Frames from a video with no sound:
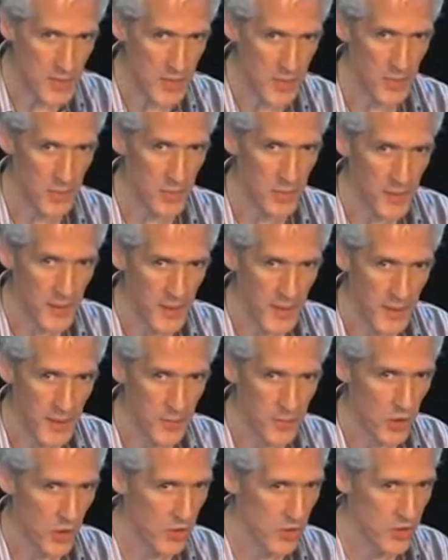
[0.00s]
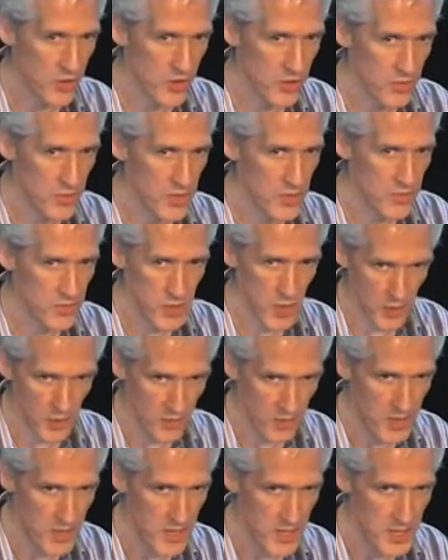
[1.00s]
people in a product group who don't
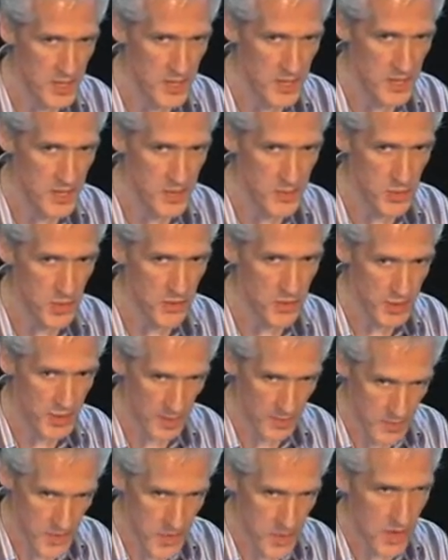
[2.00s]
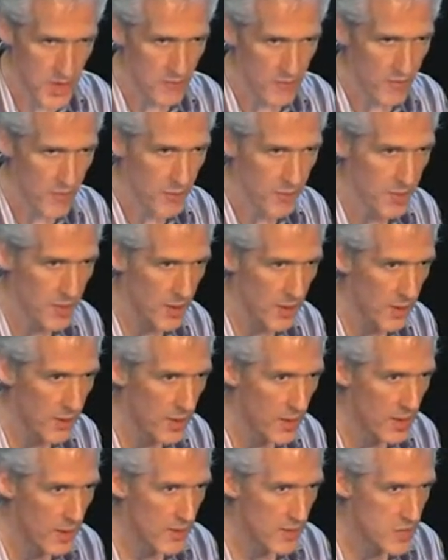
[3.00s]
have PhDs, probably come straight from, their,
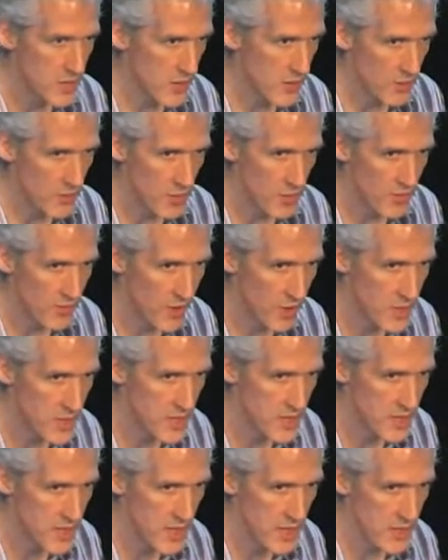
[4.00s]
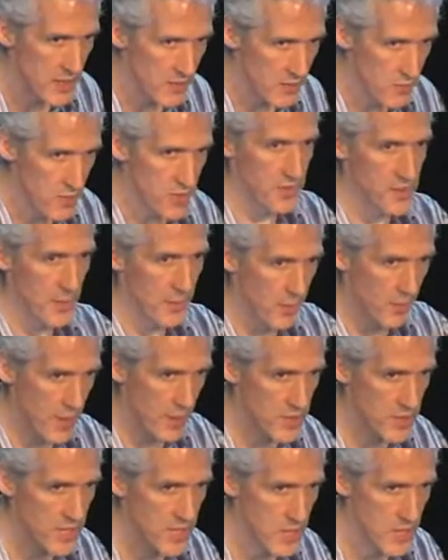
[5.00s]
straight from university and they've built up a
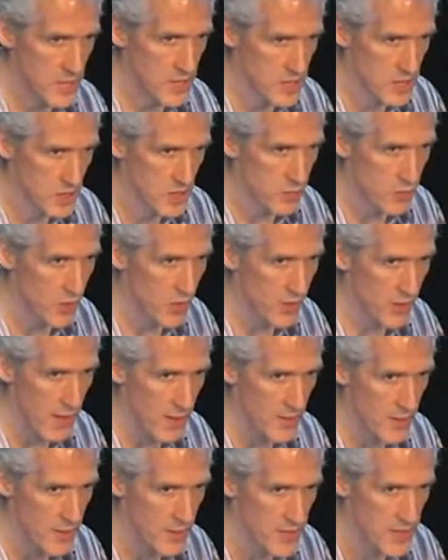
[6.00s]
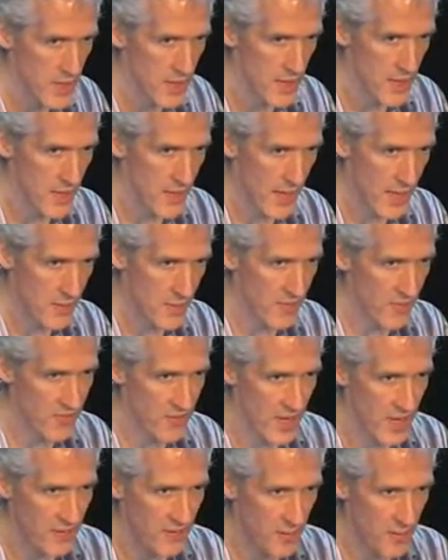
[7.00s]
reputation as good programmers. And I'm
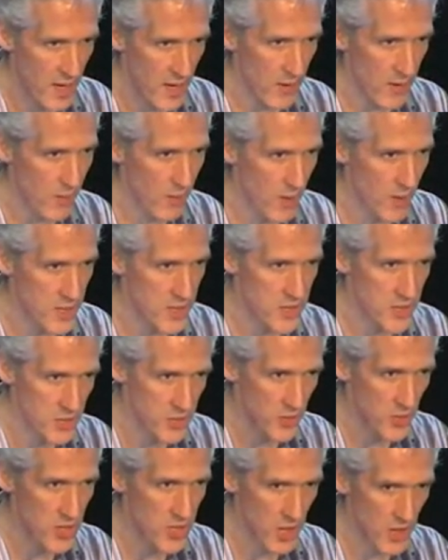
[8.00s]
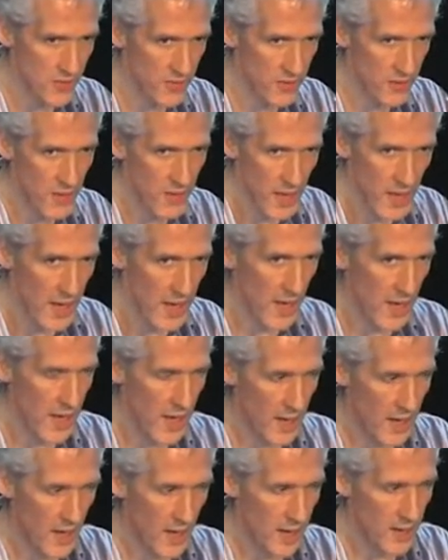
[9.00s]
afraid, for better or worse, those folks often
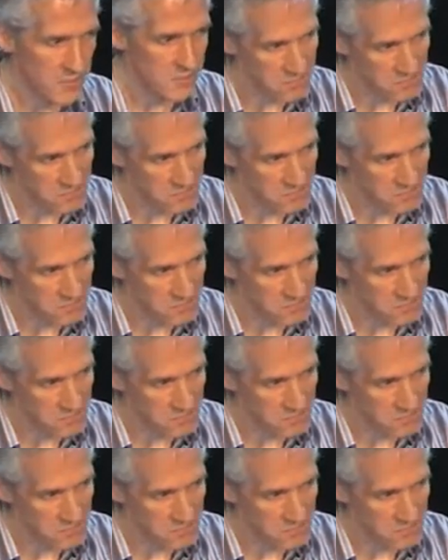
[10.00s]
uh,